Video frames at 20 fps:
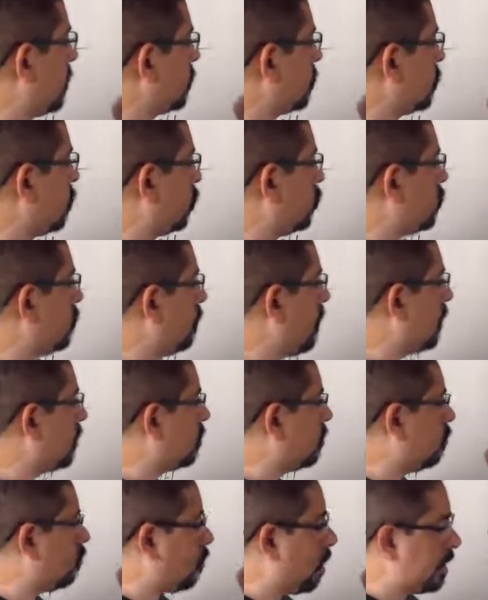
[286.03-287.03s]
social
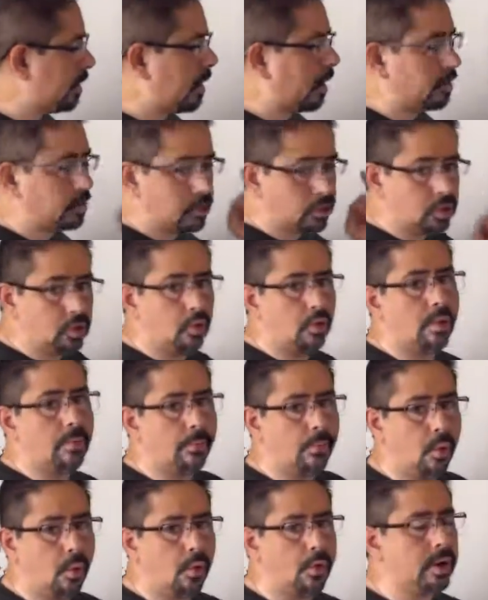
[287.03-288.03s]
metric right now is still
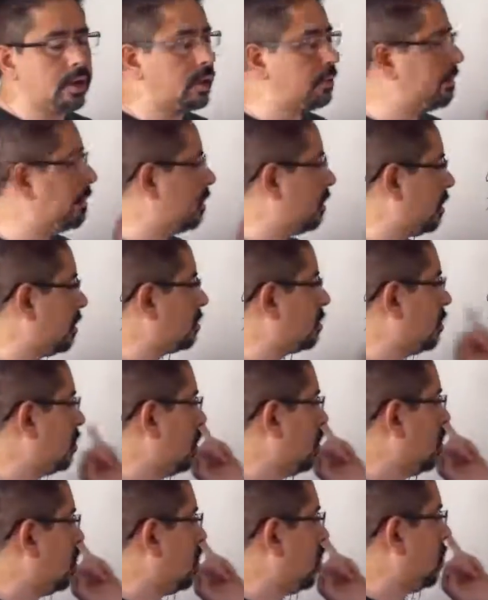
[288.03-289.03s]
important is because
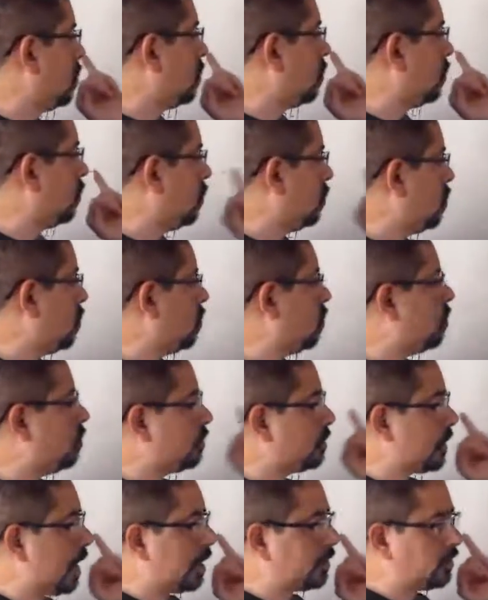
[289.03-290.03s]

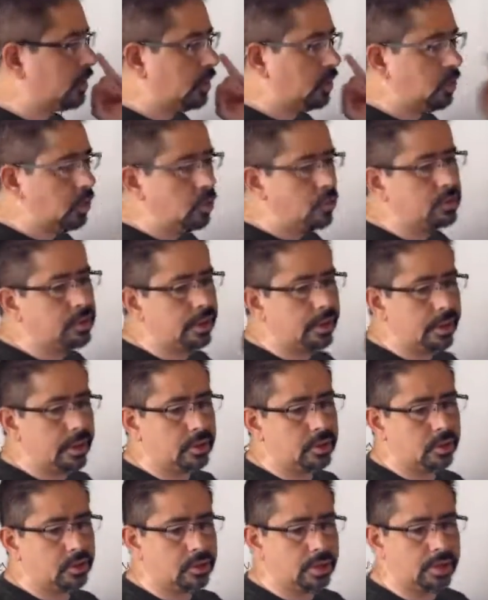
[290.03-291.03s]
Google's actually using
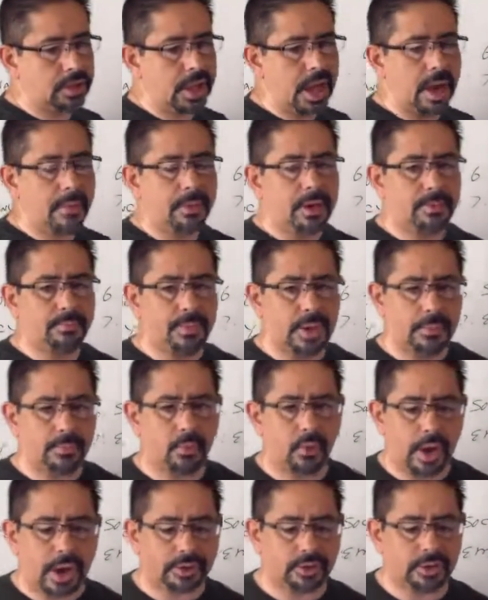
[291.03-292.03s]
it to see how many
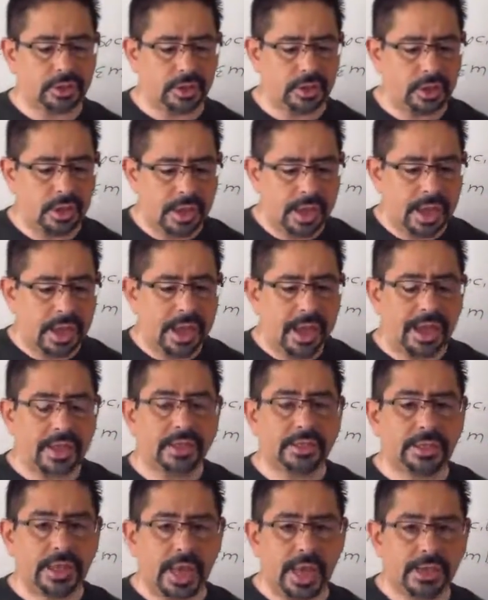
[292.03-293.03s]
people actually
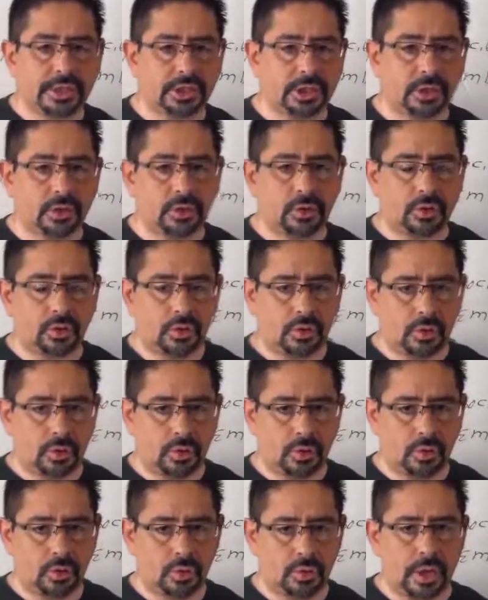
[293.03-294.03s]
engaging
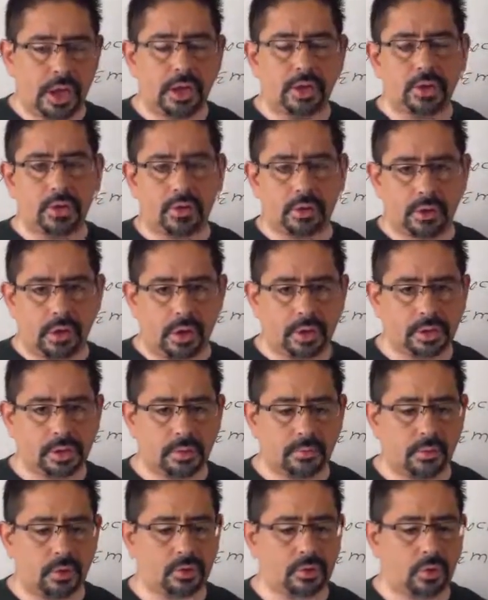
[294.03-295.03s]
you and your
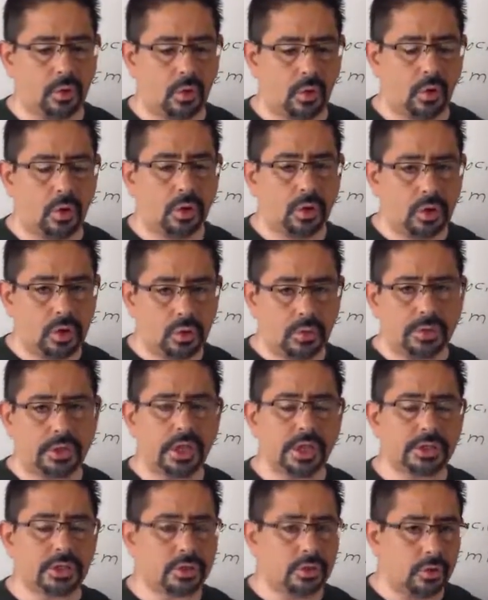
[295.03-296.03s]
customers, or you
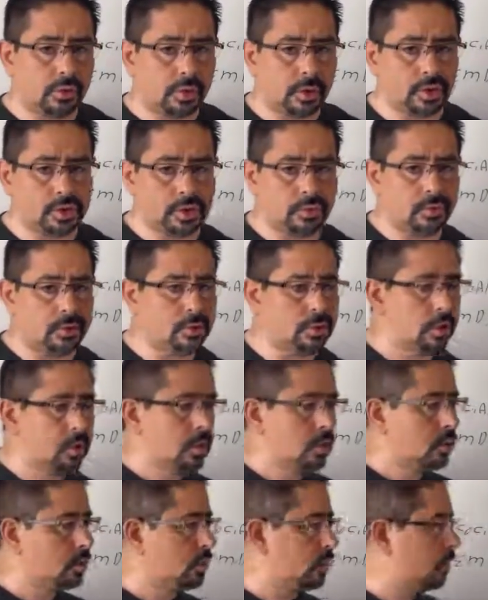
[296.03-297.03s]
engaging your customer.
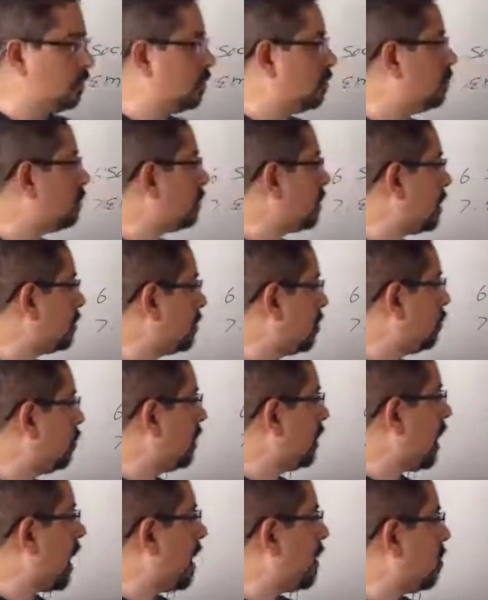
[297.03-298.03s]
So Google's actually
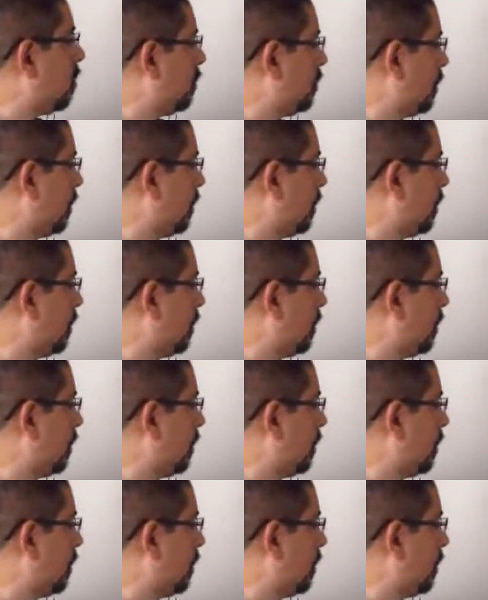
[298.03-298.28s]
relying